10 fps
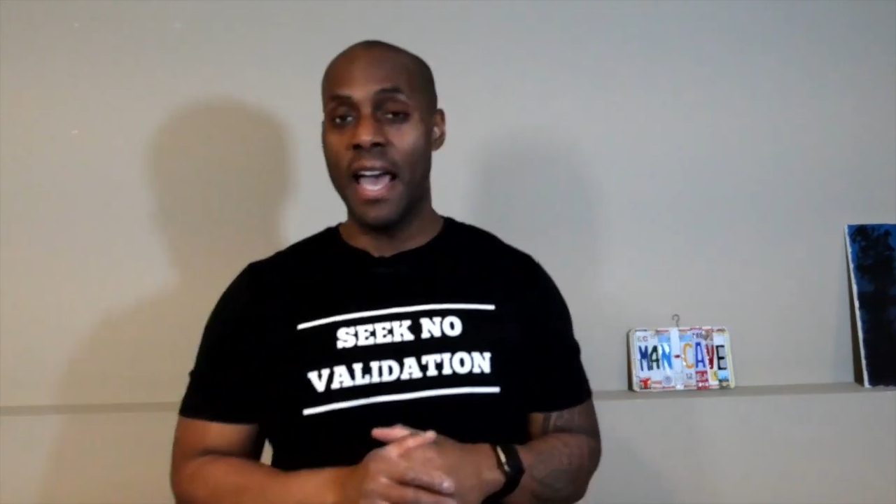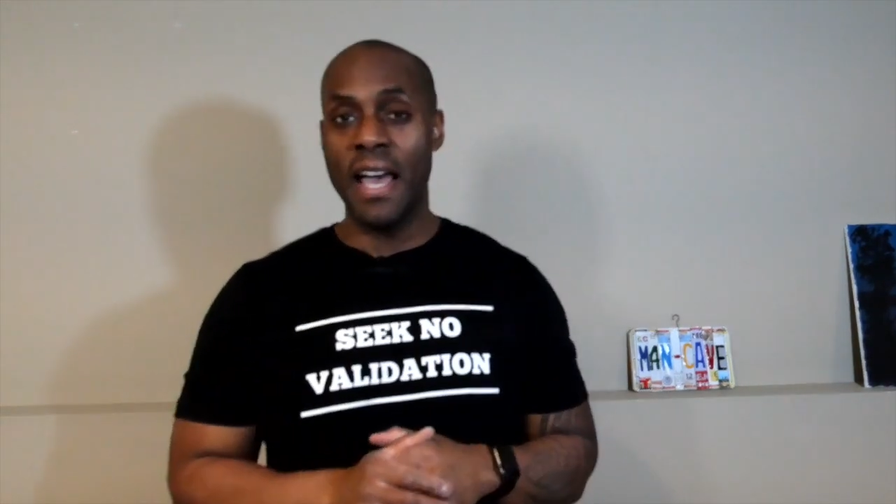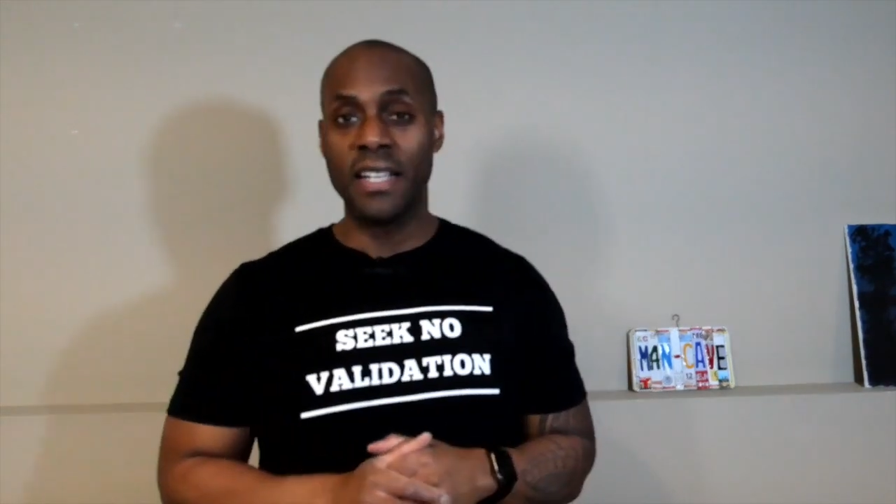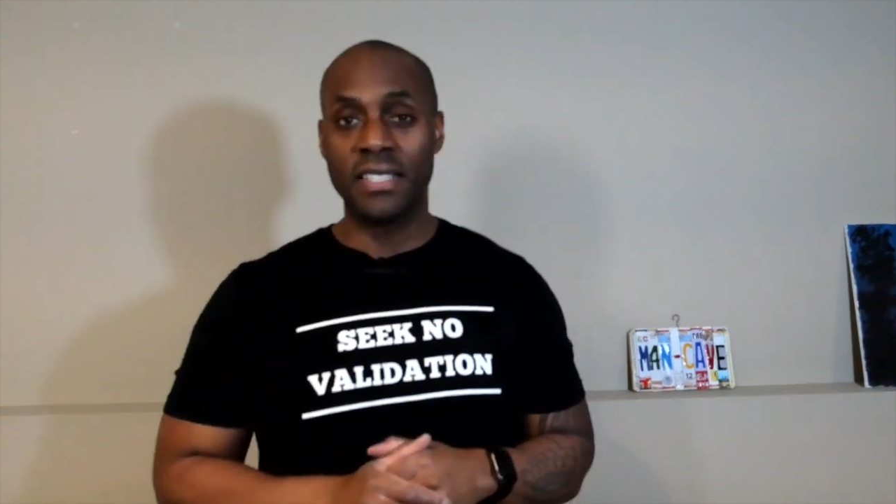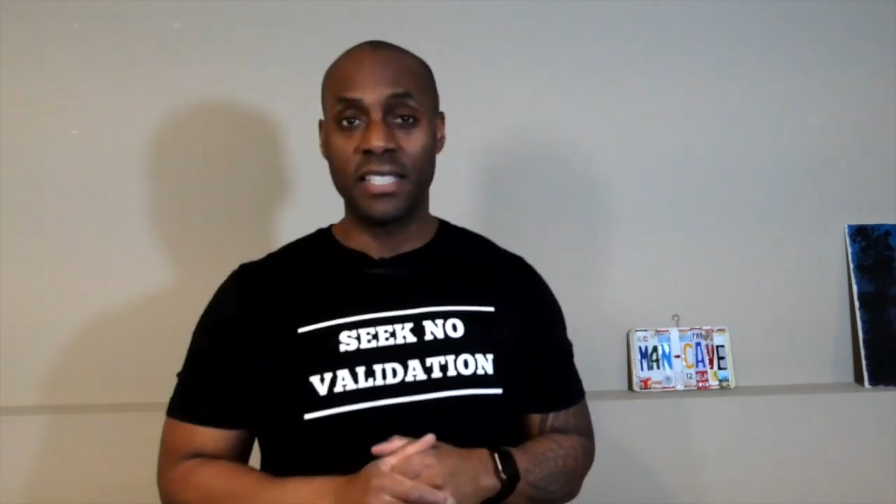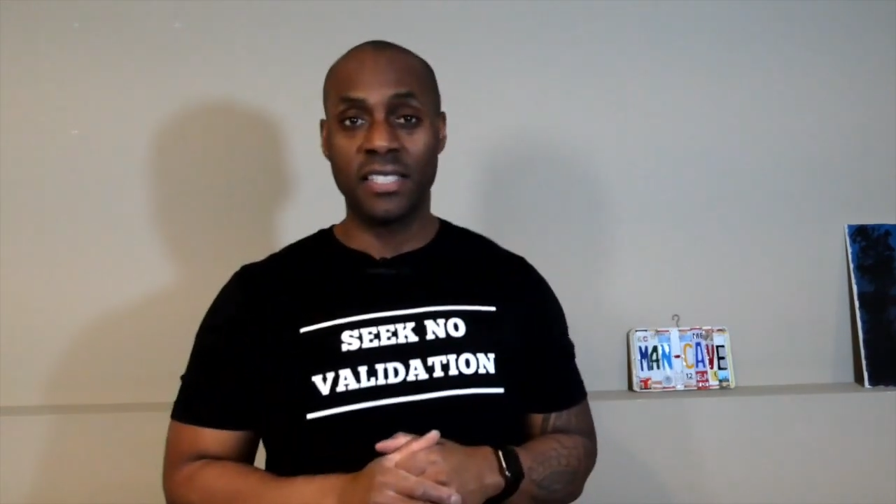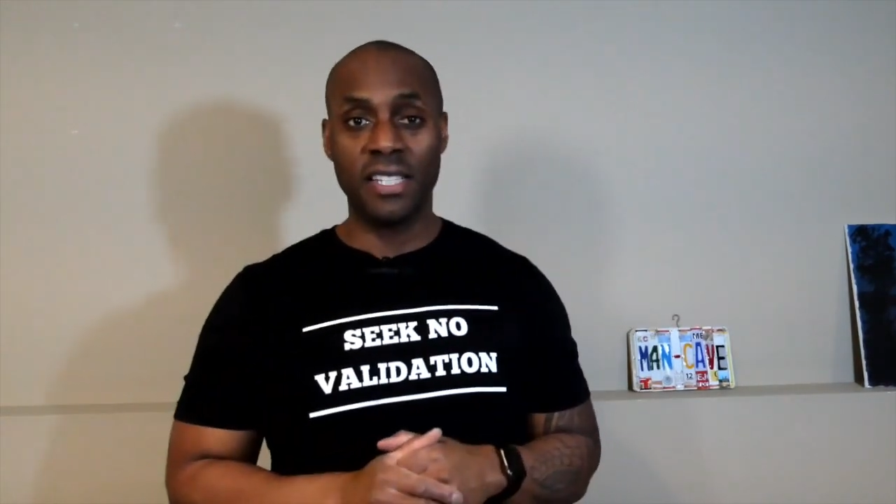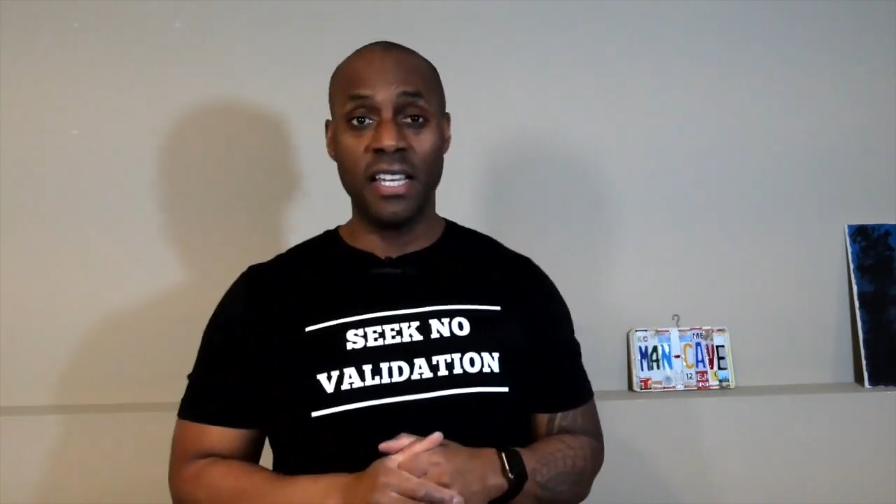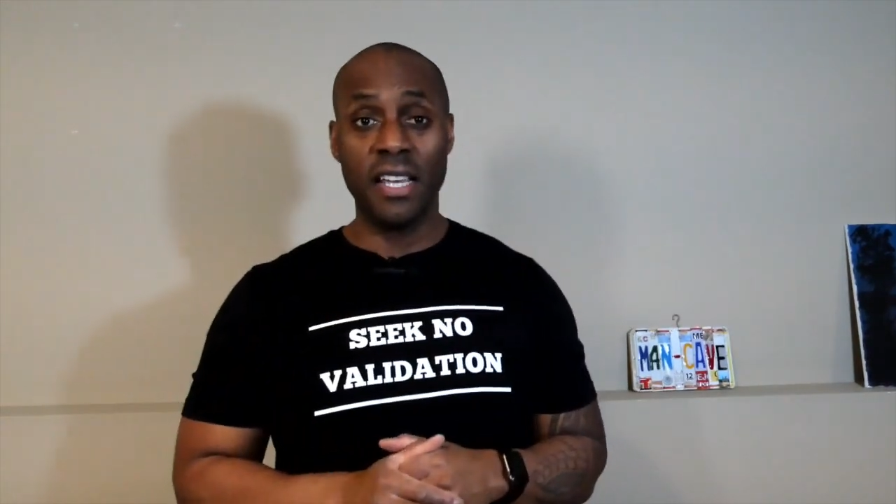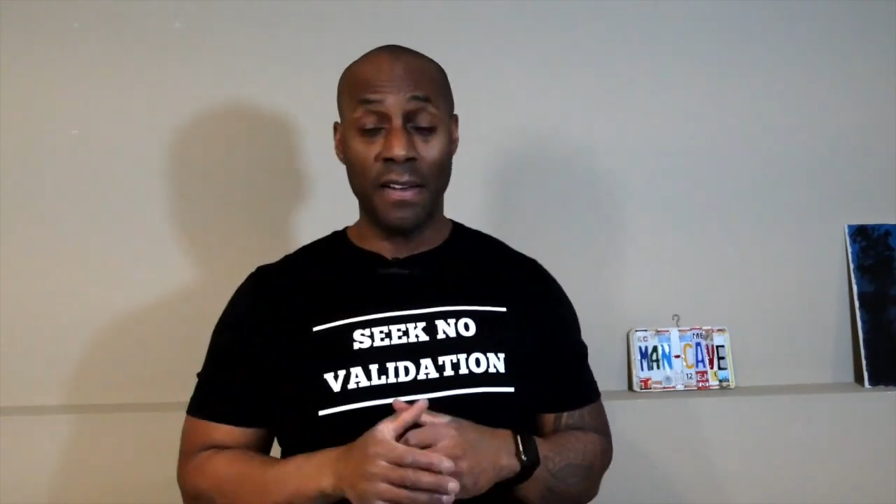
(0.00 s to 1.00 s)
and to
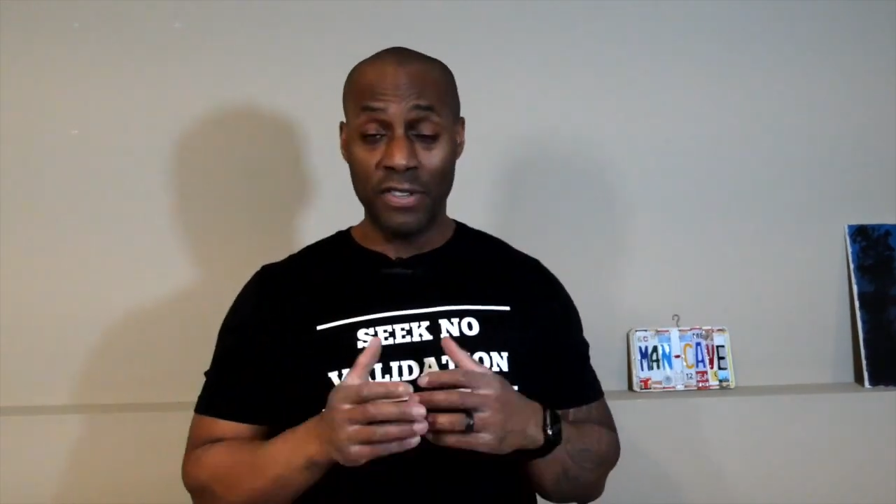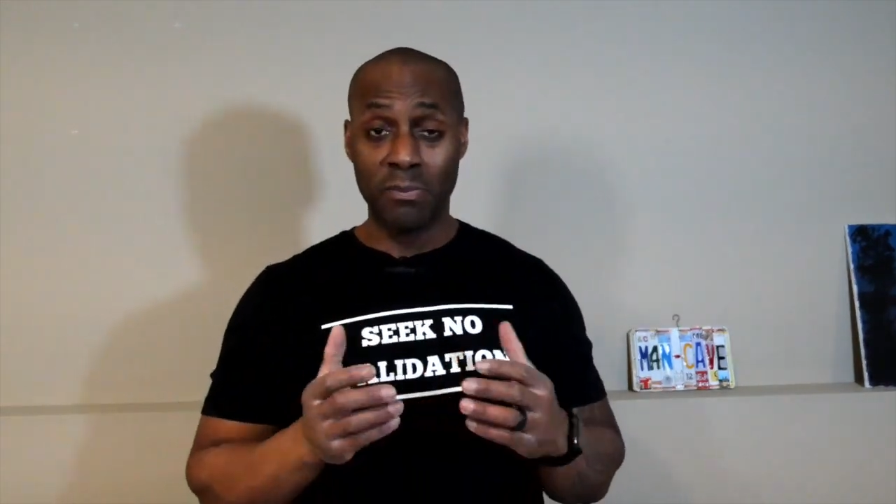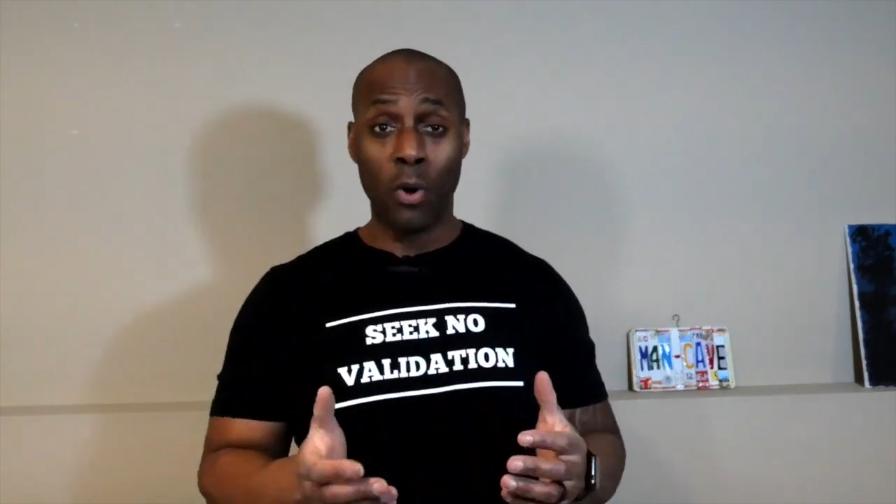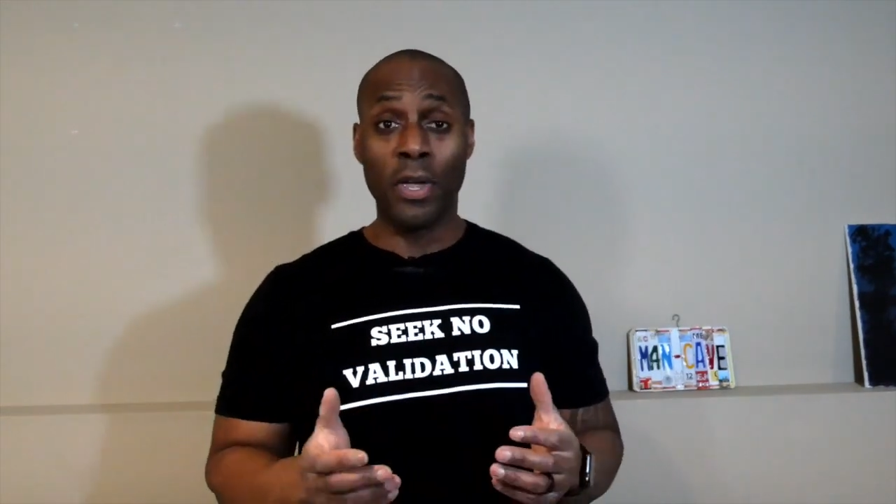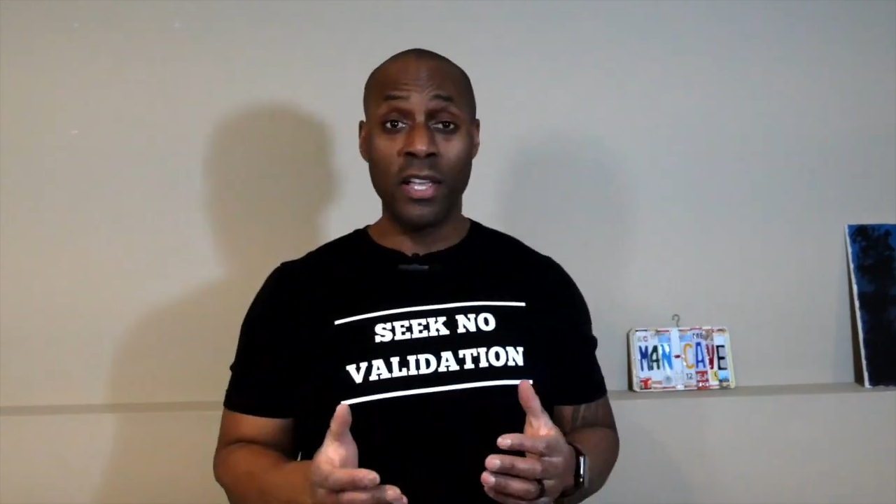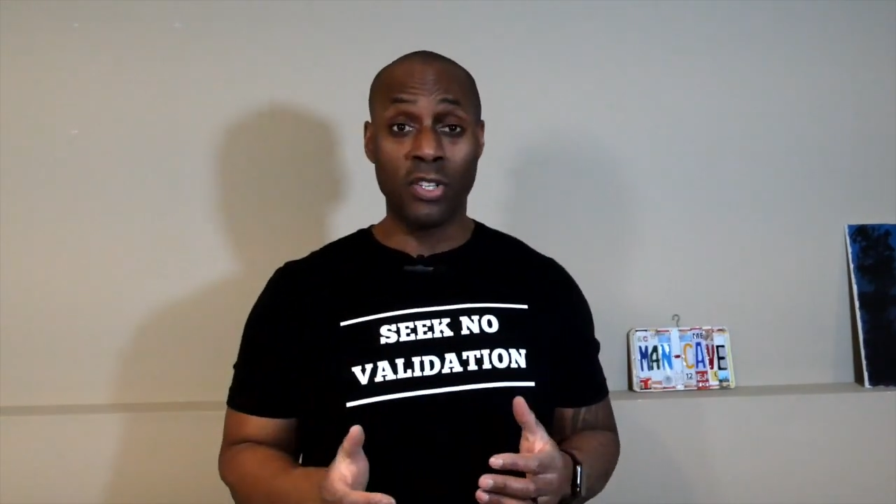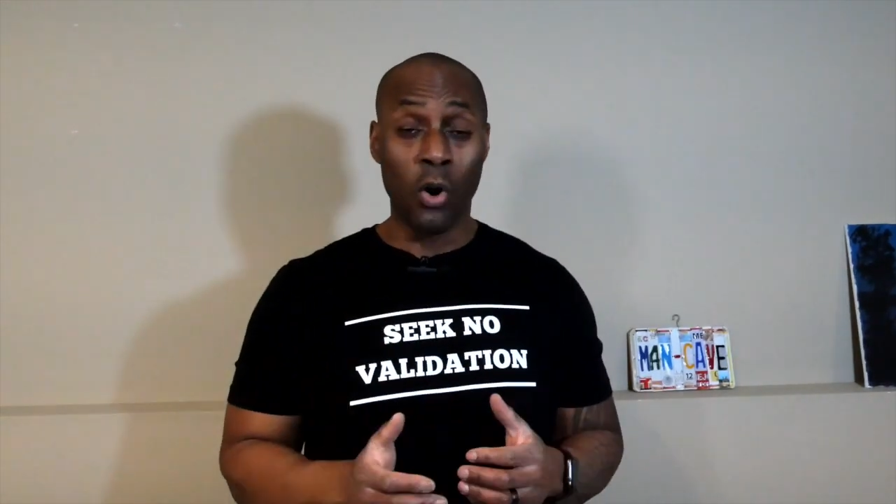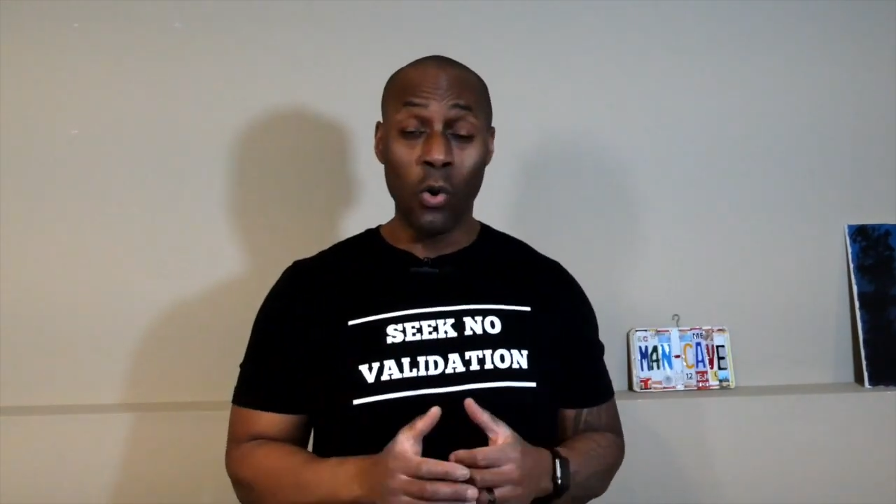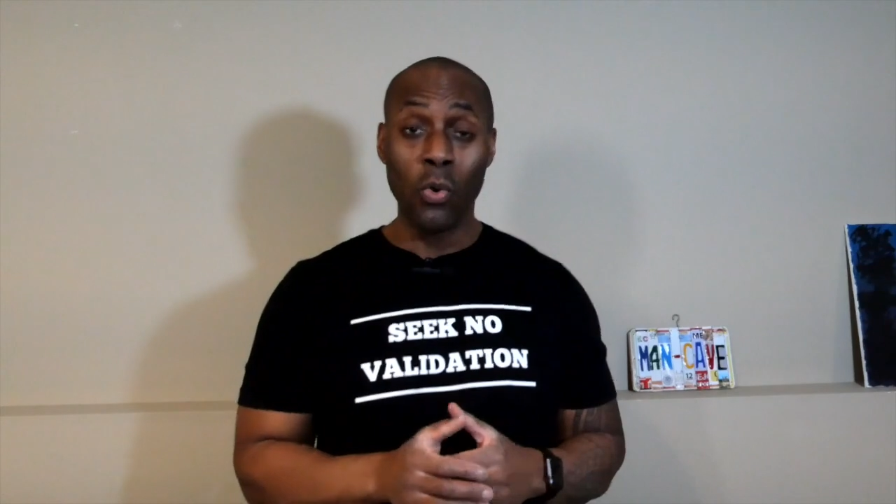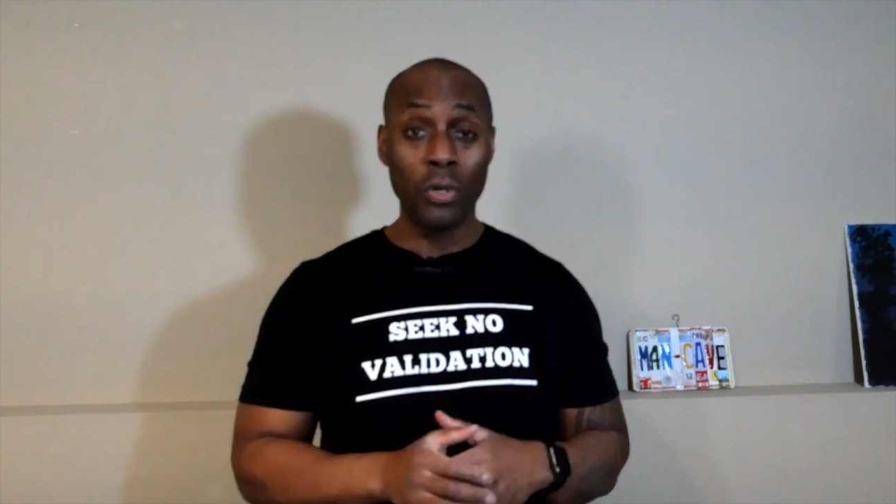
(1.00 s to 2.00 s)
see if these bulkheads
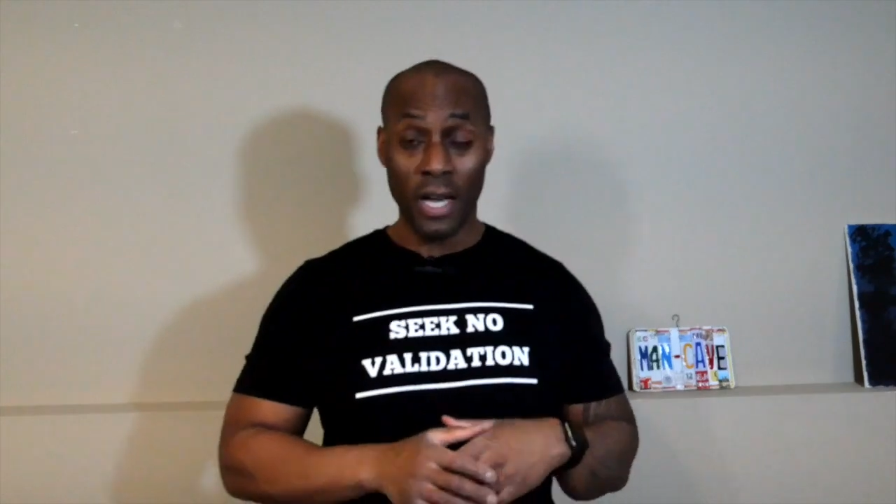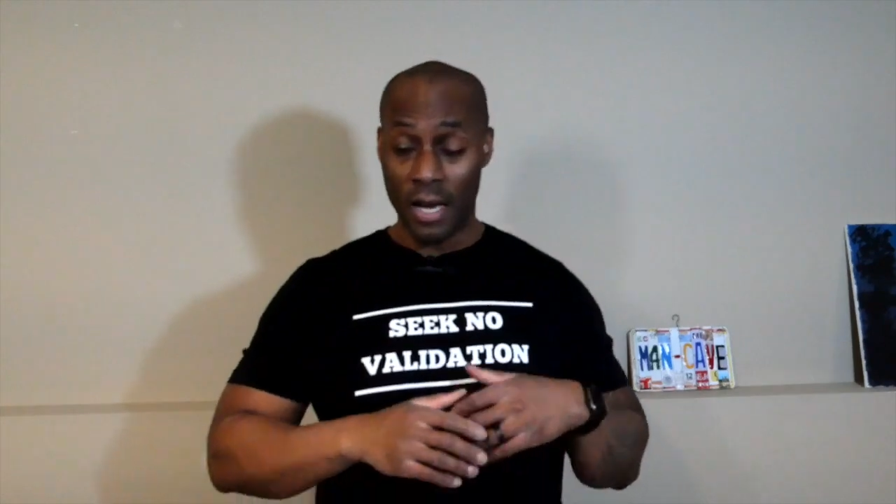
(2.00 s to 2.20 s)
hold.